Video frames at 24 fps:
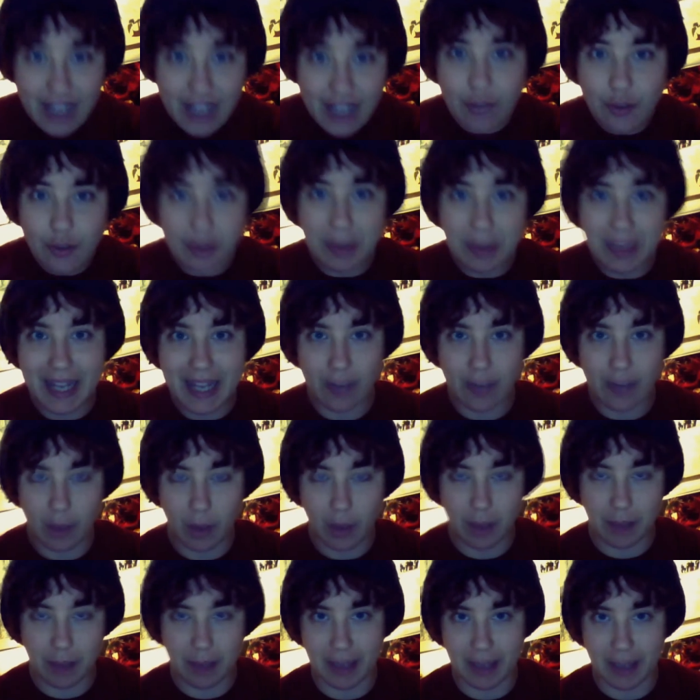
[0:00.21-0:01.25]
Hello everybody
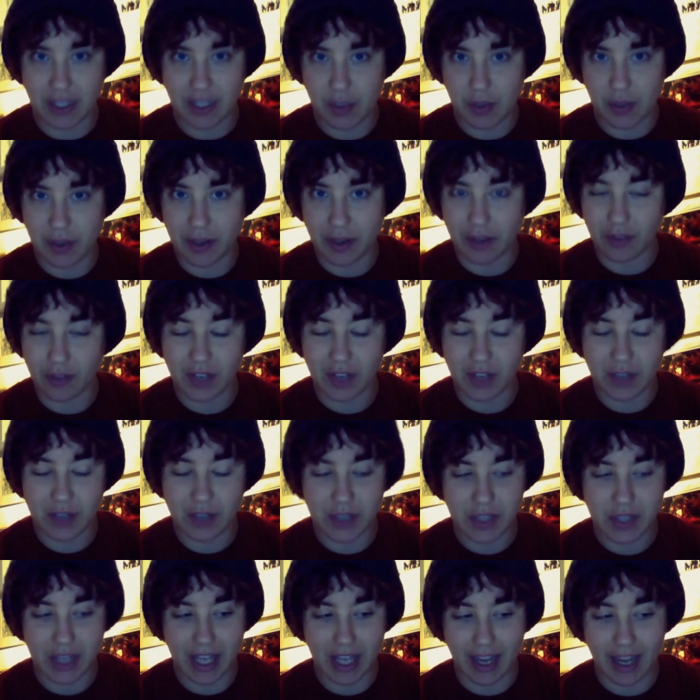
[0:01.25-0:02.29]
and welcome back to another
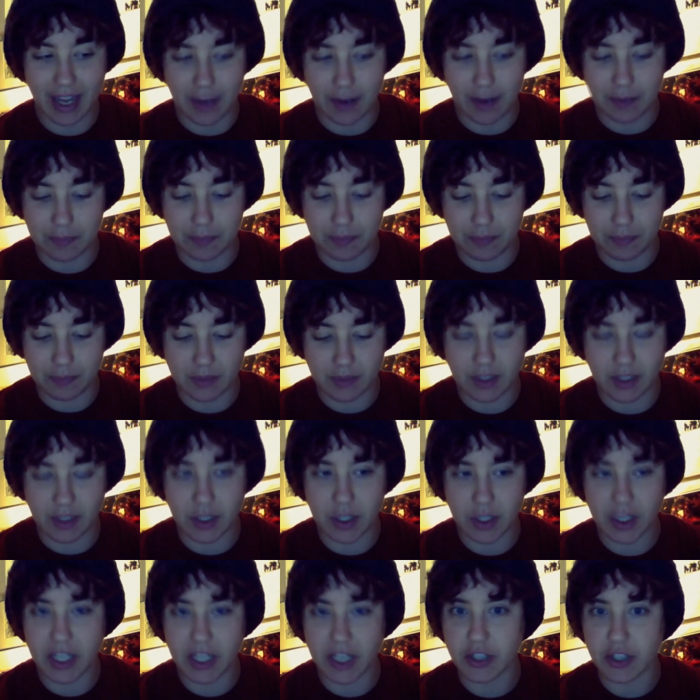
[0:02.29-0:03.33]
video. Today I'm
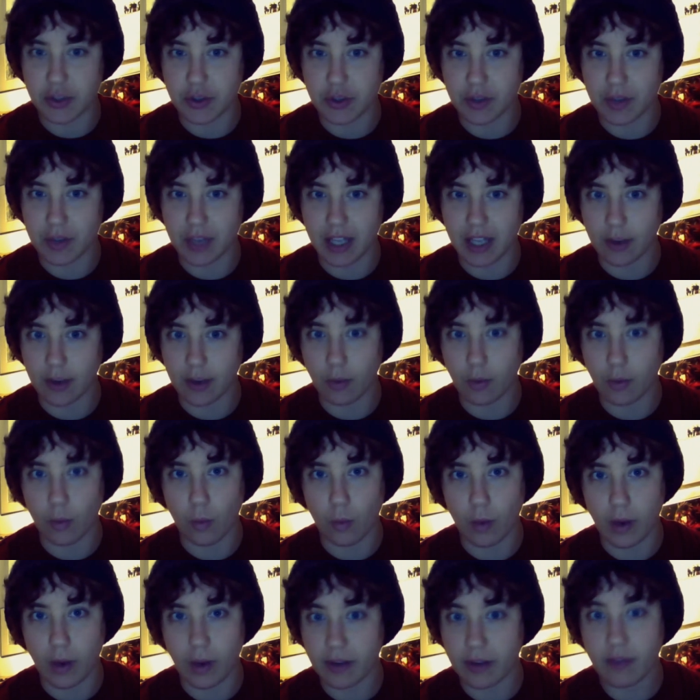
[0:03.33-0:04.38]
literally gonna do the
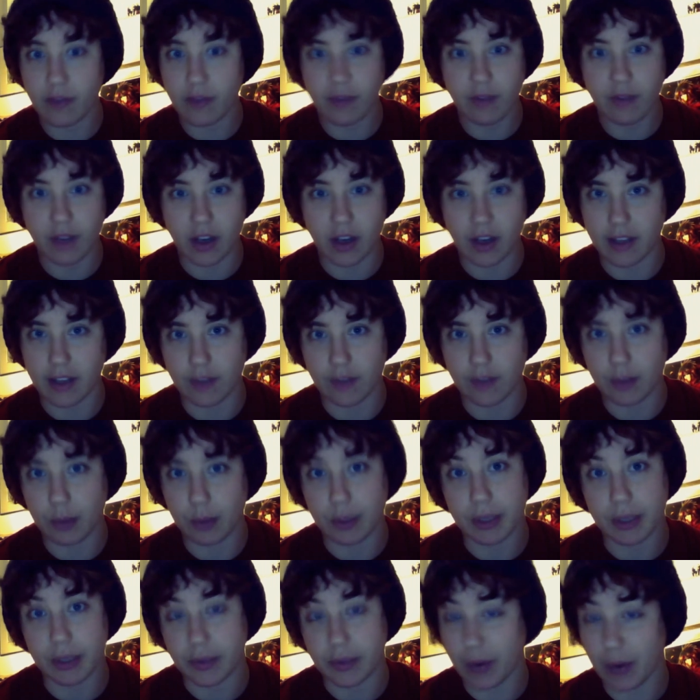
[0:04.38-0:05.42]
where the fuck have
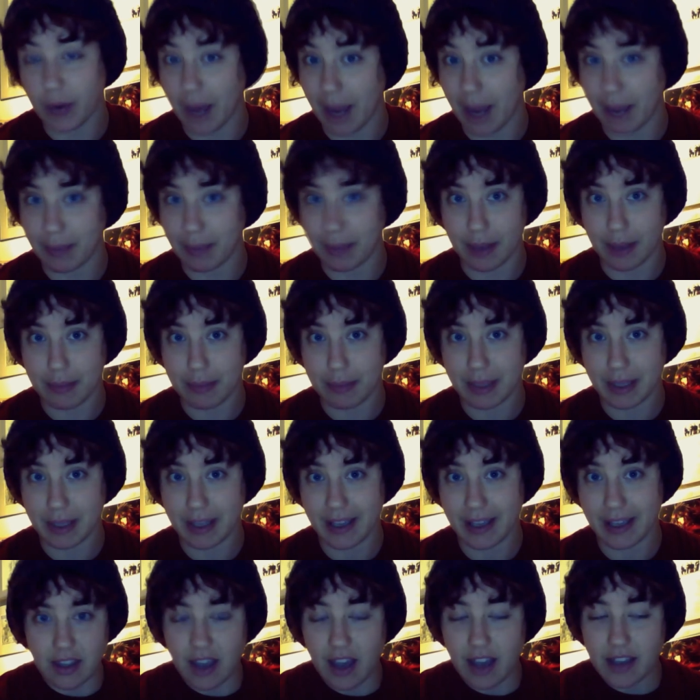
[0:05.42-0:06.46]
you been wrap up.
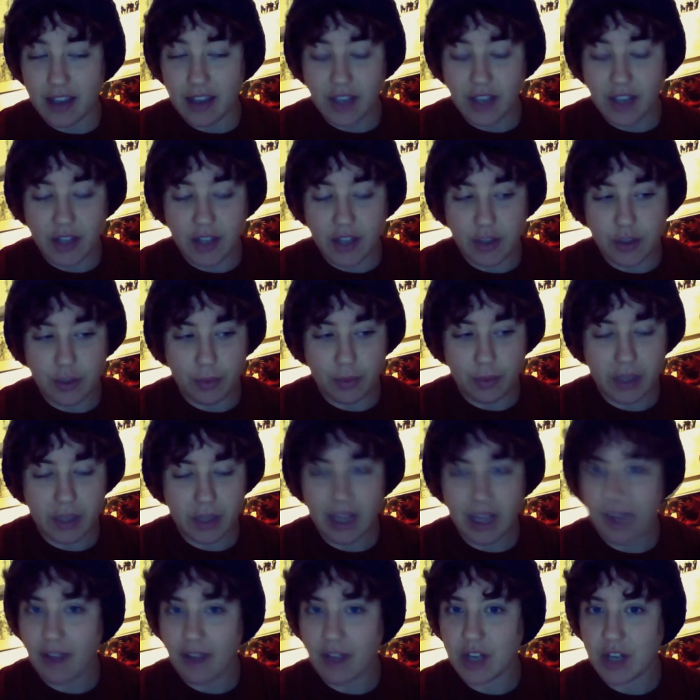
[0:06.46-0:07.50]
Yeah, I don't
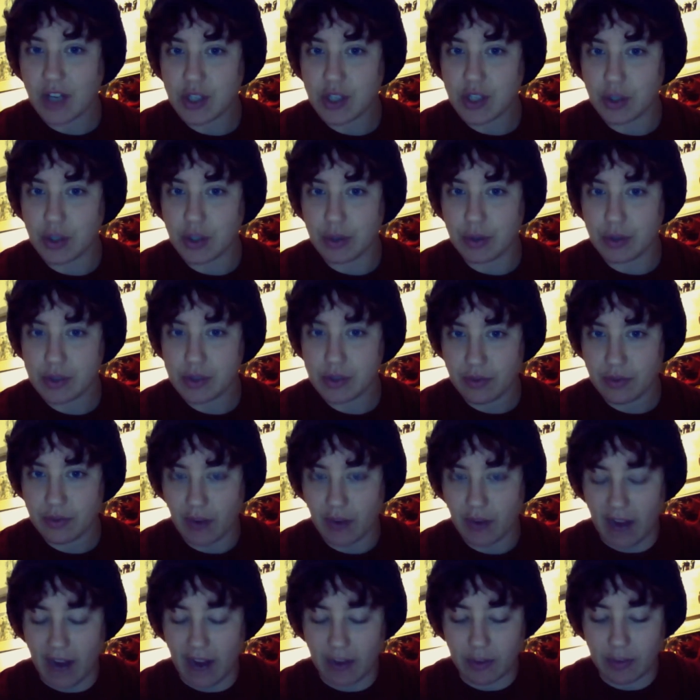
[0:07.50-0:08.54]
really have an excuse
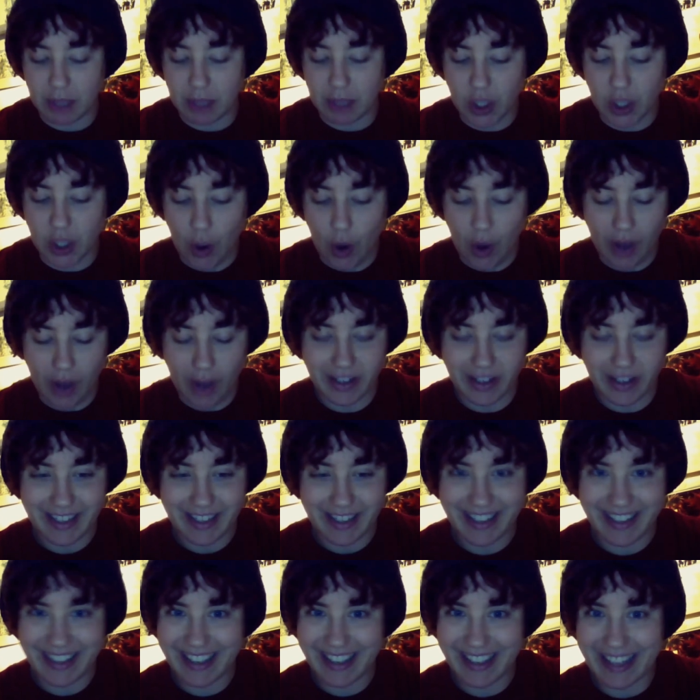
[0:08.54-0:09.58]
for having been gone
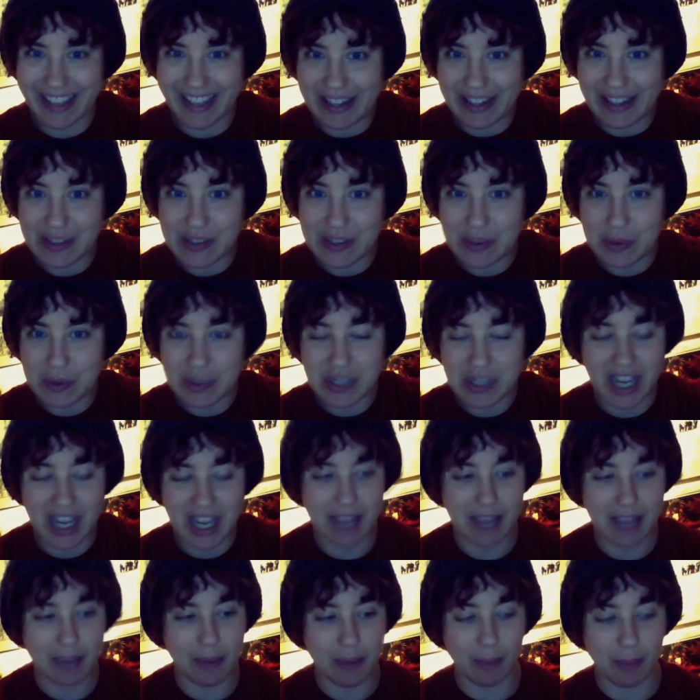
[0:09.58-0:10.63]
this whole
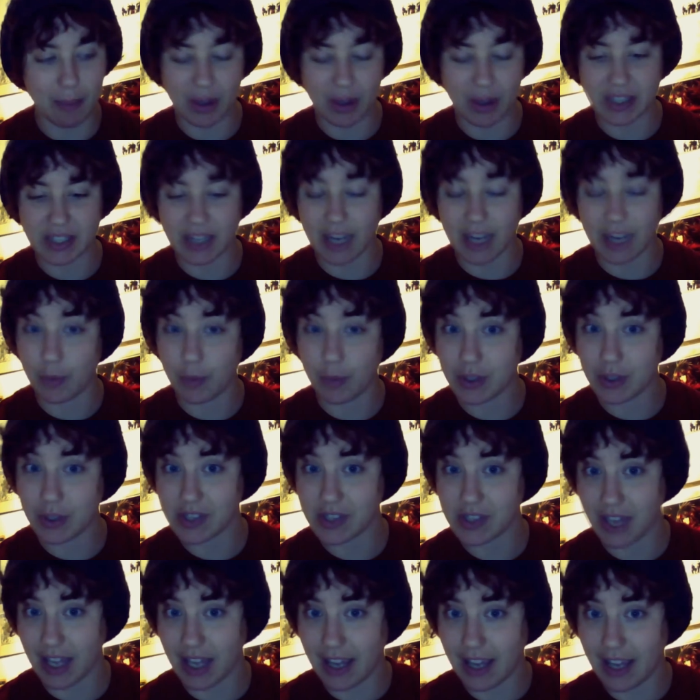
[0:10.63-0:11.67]
time, but I will
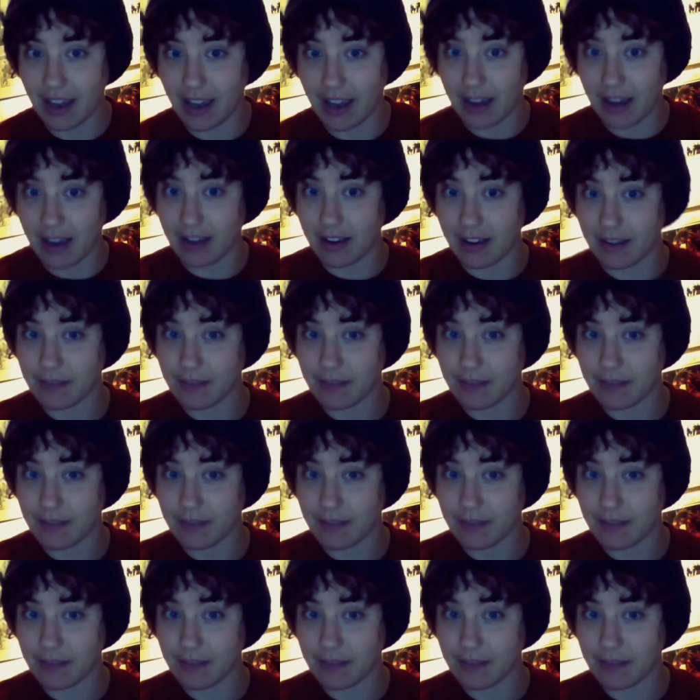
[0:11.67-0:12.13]
say